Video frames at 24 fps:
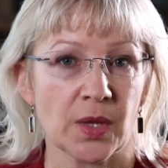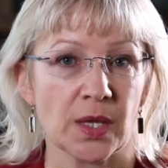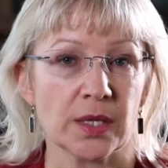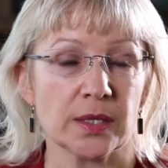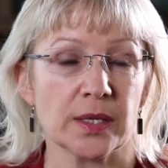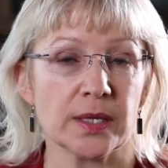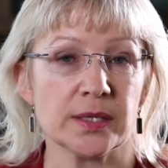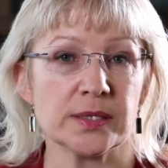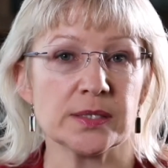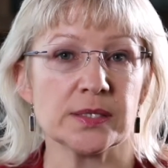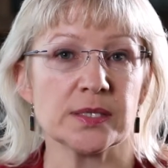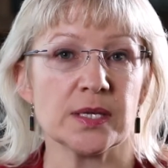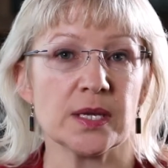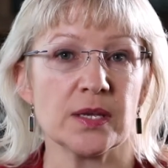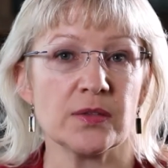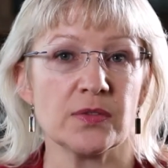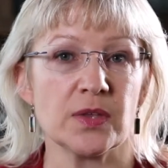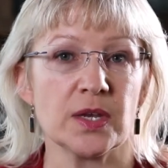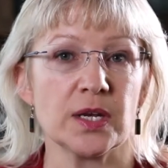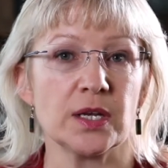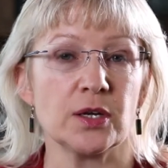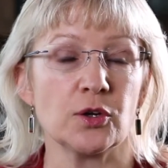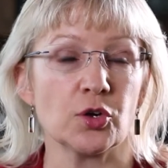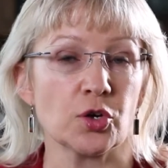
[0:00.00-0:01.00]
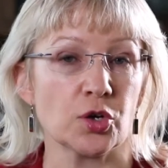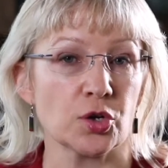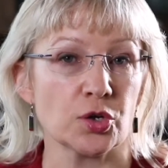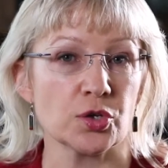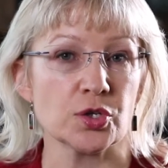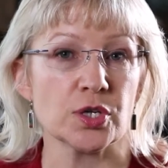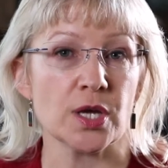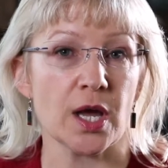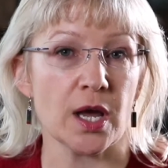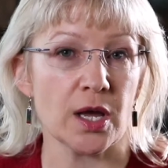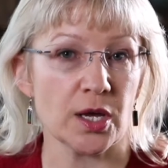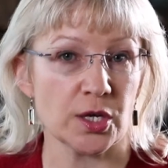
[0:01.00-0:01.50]
Let's say that it
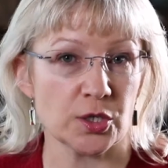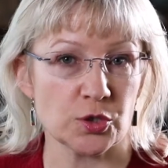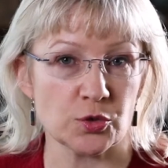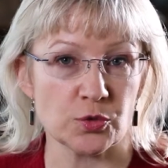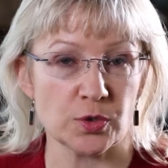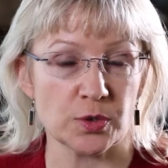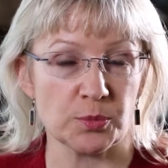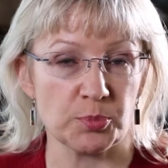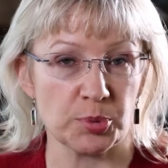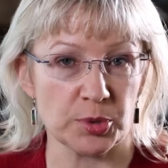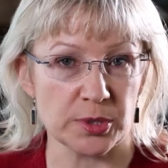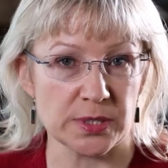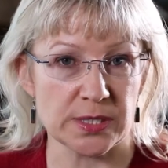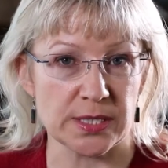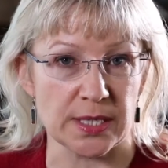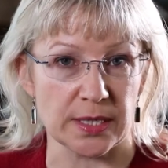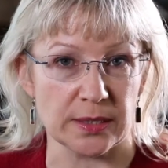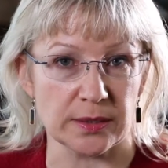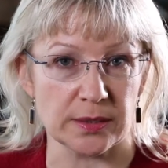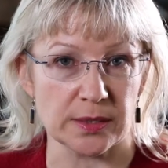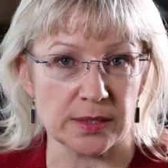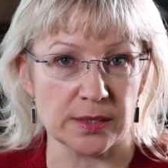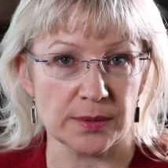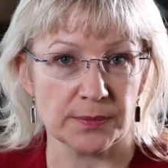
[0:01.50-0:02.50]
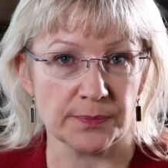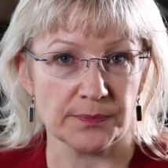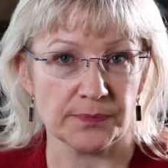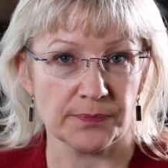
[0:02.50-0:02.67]
earned 100%.